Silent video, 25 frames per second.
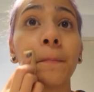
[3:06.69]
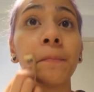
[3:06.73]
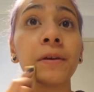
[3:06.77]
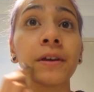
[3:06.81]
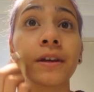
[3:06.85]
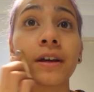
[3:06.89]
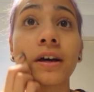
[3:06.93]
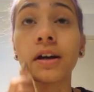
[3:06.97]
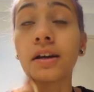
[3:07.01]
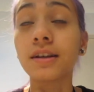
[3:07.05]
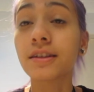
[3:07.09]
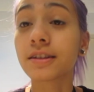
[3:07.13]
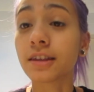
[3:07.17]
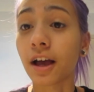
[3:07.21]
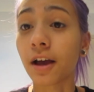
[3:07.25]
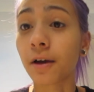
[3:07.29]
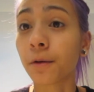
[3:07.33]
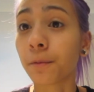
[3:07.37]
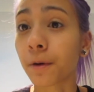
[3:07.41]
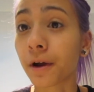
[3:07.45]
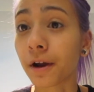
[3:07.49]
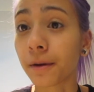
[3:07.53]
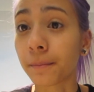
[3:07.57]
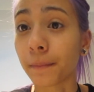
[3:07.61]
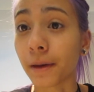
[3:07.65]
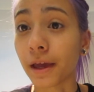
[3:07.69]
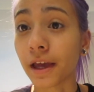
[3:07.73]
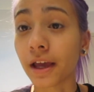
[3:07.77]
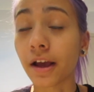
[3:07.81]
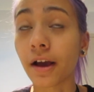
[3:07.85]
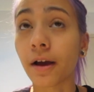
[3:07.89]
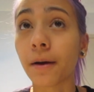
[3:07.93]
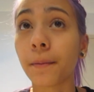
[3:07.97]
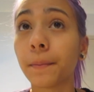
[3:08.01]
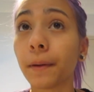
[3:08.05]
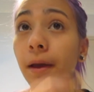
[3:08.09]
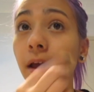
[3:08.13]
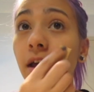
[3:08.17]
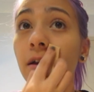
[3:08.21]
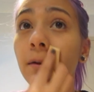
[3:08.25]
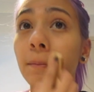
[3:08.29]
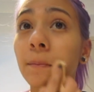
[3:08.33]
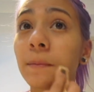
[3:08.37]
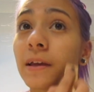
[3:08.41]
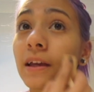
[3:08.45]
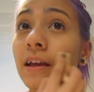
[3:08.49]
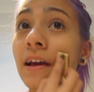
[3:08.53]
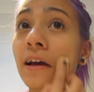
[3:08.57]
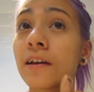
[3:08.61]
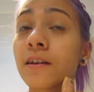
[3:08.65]
Because I wear makeup
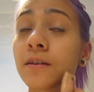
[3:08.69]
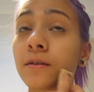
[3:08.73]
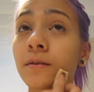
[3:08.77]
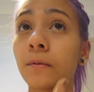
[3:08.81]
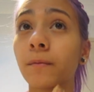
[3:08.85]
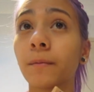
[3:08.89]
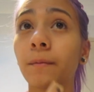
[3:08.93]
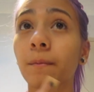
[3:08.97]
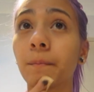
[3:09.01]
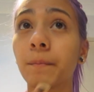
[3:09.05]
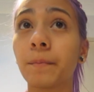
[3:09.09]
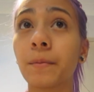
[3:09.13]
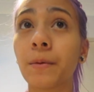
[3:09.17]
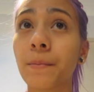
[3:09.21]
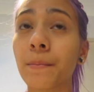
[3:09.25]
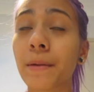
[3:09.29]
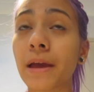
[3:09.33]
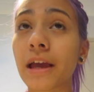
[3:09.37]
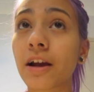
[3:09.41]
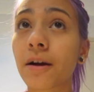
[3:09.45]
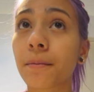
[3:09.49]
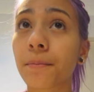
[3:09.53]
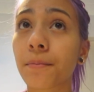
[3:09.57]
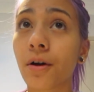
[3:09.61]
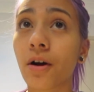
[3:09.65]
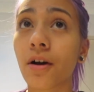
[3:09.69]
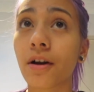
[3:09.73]
and because the makeup